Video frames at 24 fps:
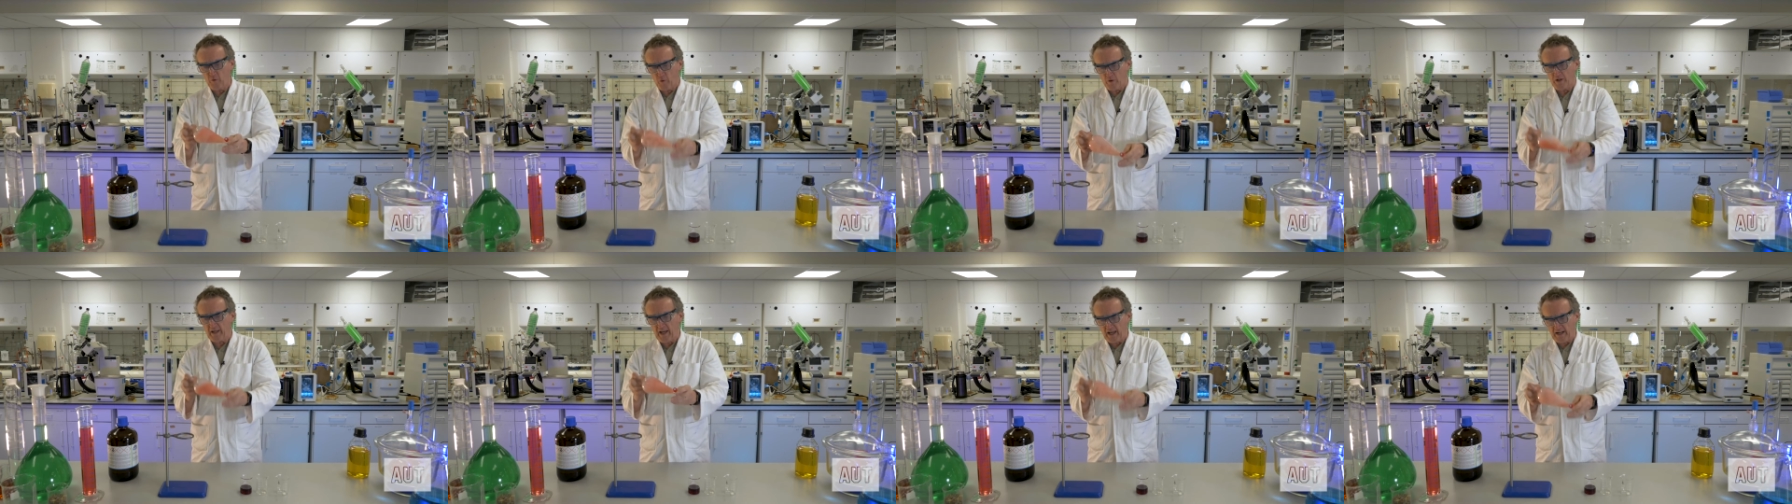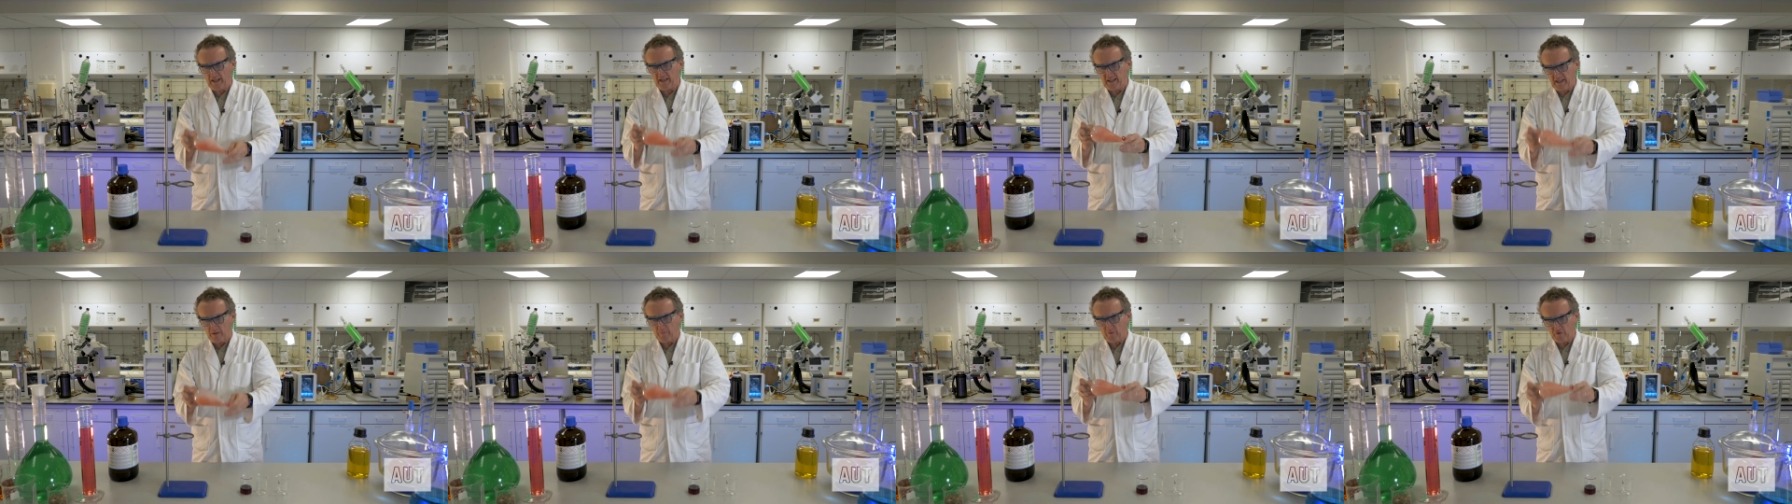
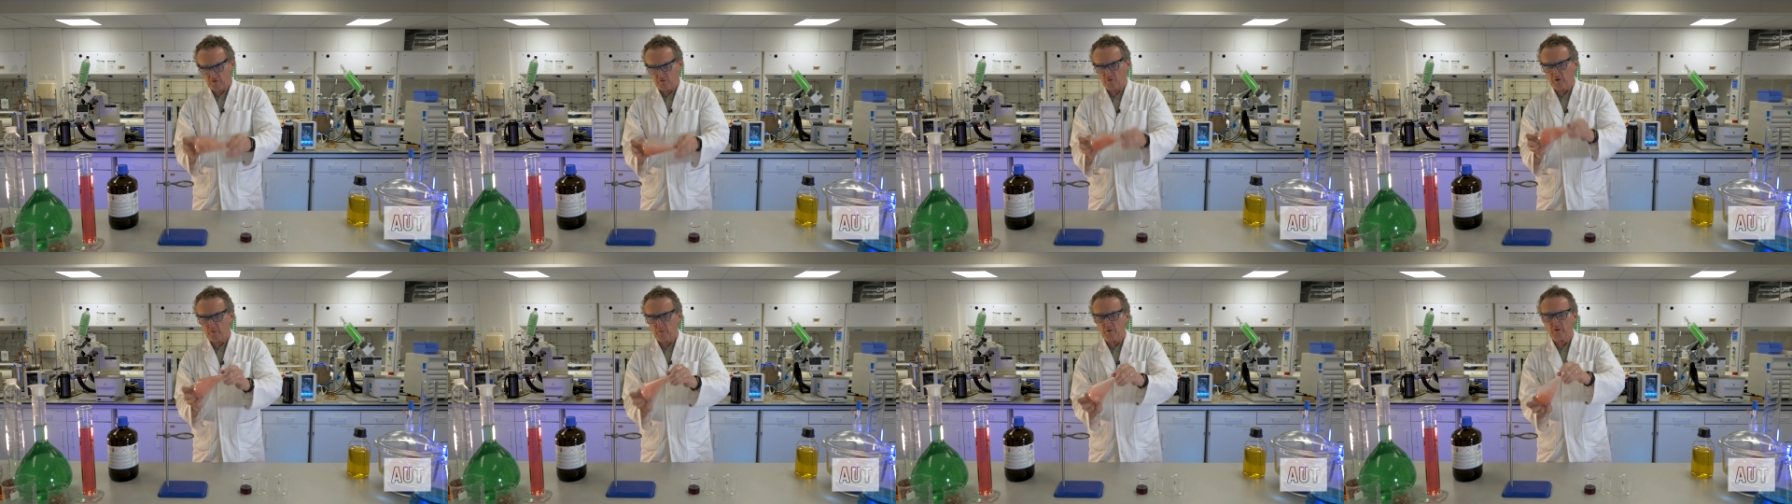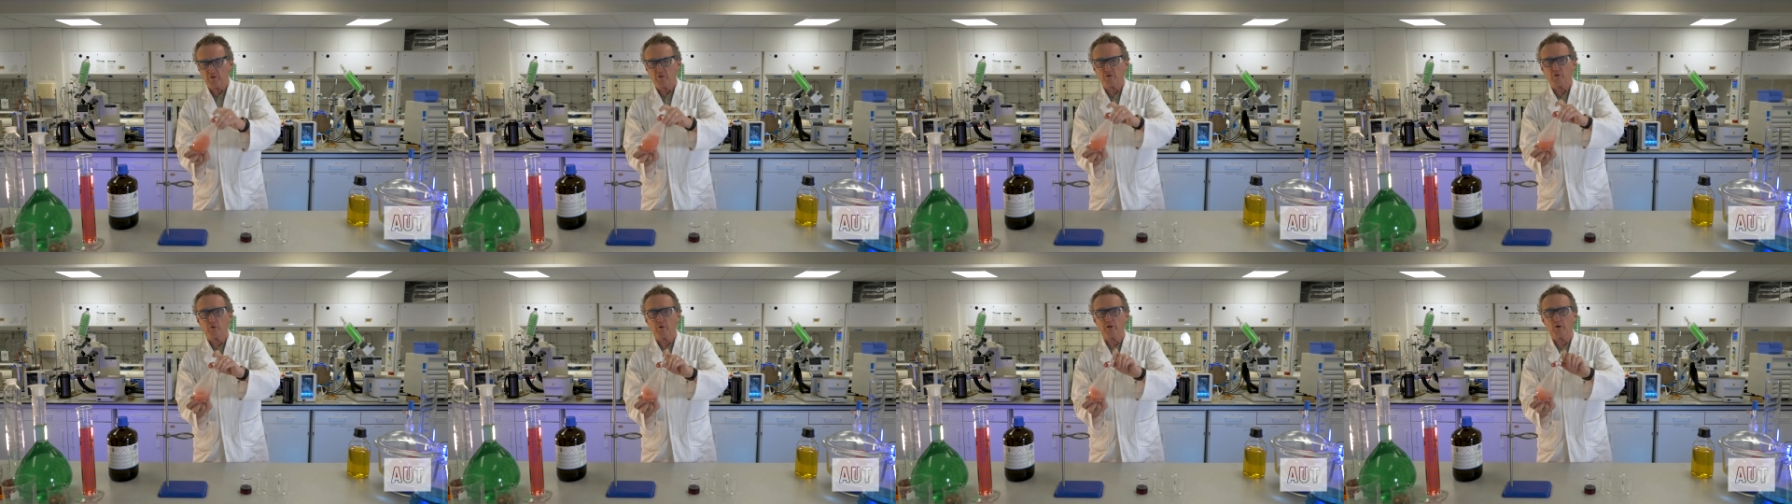organic chemistry when
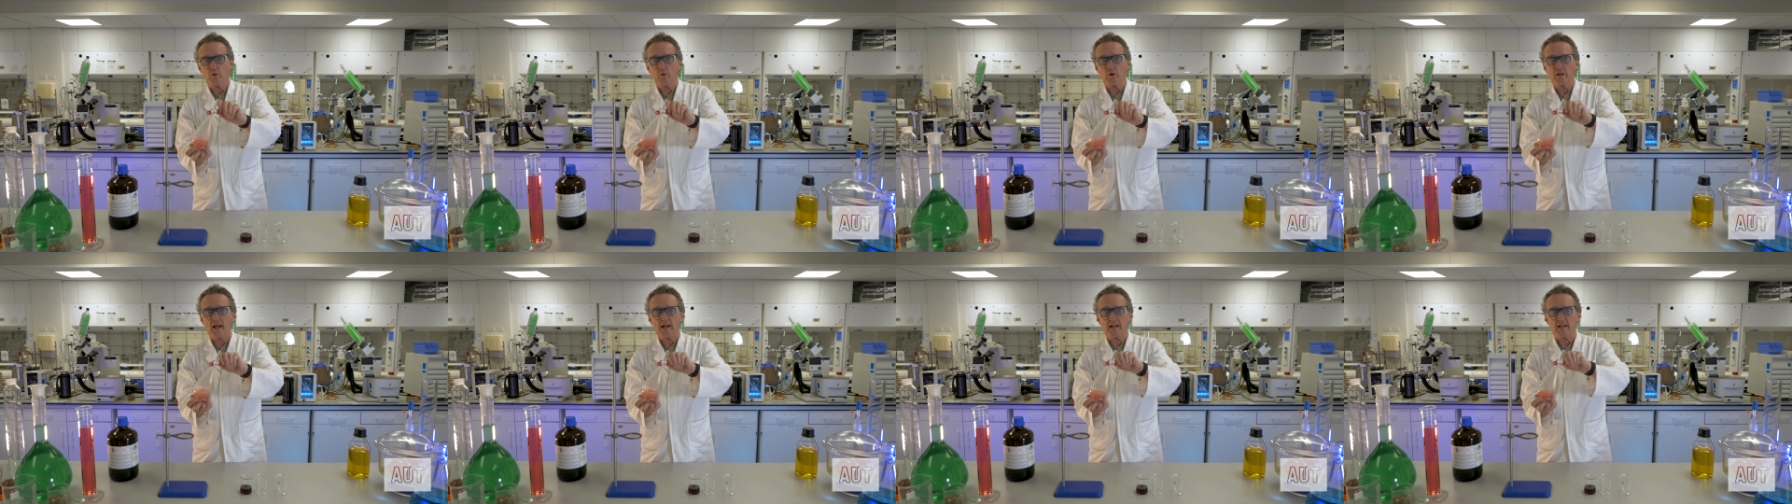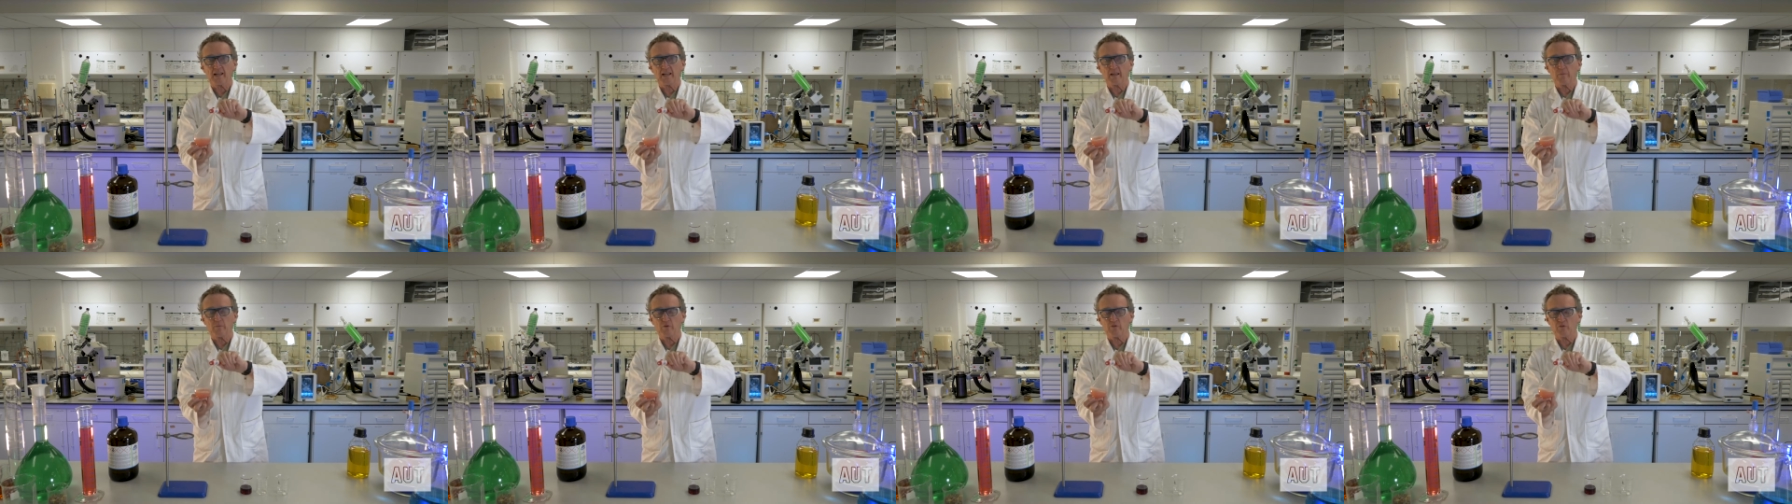you're doing
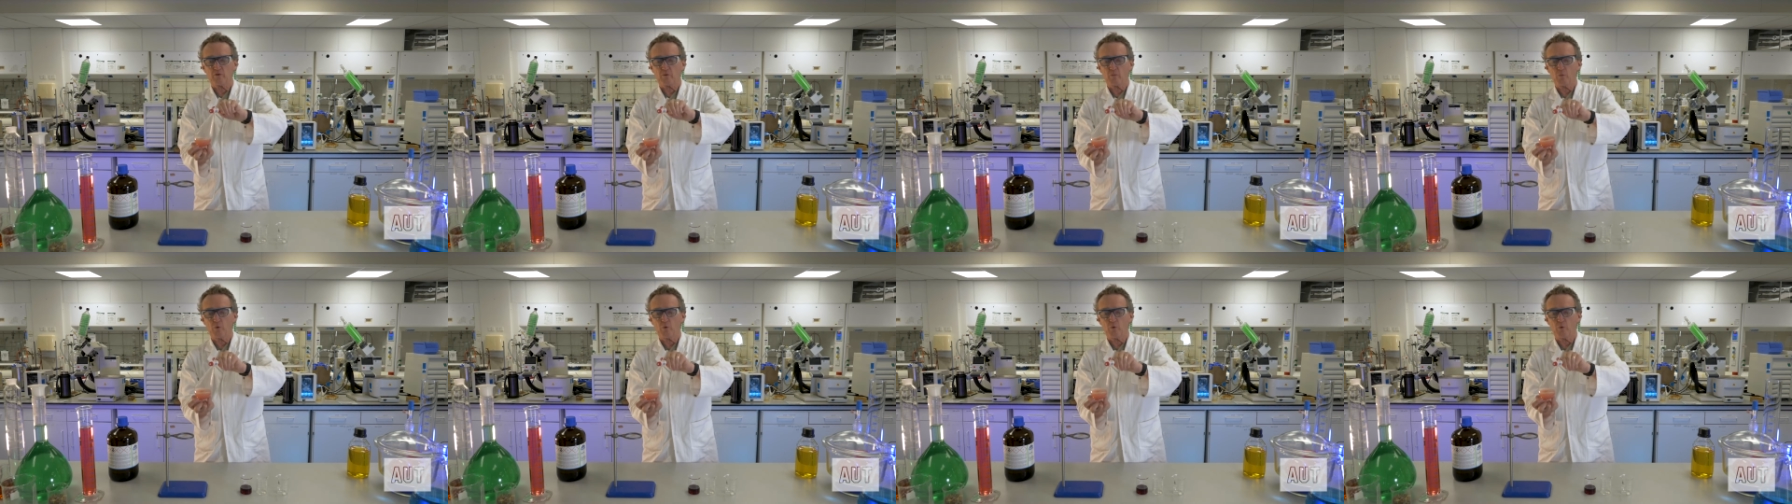organic chemistry